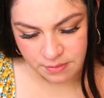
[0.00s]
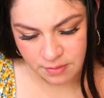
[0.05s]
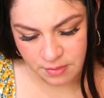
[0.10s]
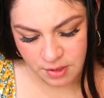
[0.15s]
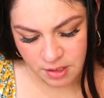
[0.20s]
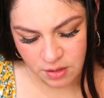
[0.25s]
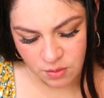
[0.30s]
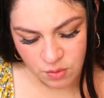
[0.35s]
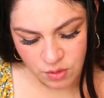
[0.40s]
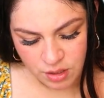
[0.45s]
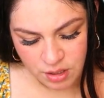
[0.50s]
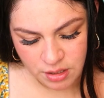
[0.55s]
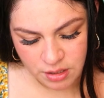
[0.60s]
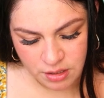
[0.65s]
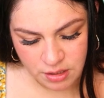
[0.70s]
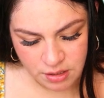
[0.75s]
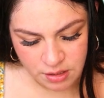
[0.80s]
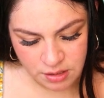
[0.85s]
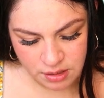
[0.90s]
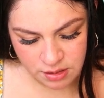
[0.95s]
And we're
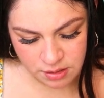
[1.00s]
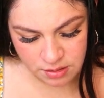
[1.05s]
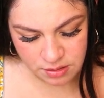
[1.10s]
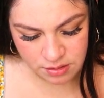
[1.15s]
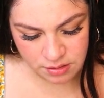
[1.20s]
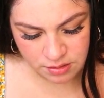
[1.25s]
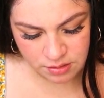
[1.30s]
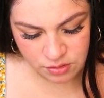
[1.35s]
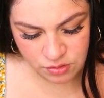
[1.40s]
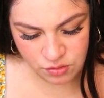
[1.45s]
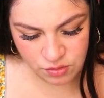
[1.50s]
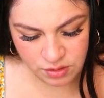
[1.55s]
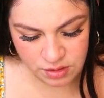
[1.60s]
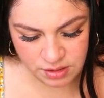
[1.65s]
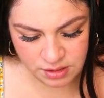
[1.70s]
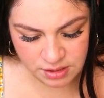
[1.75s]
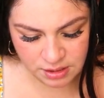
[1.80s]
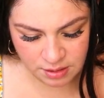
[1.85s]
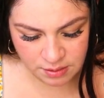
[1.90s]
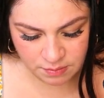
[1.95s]
gonna do the
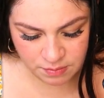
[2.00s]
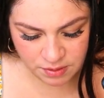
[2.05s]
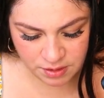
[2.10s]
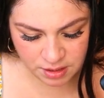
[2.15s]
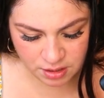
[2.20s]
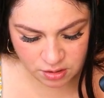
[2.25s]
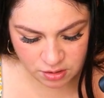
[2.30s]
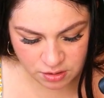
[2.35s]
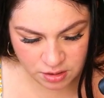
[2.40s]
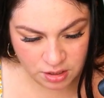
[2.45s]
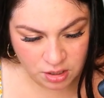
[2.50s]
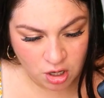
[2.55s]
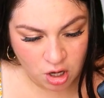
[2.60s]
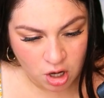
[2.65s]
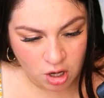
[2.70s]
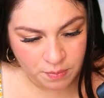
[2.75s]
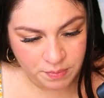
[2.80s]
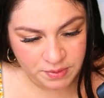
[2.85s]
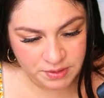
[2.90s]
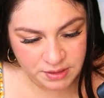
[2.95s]
same thing on the
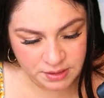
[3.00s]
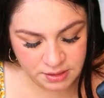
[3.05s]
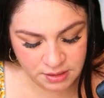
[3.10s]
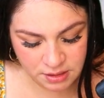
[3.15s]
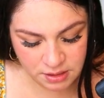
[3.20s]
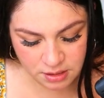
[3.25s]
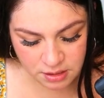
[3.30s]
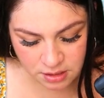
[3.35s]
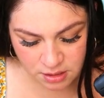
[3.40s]
opposite.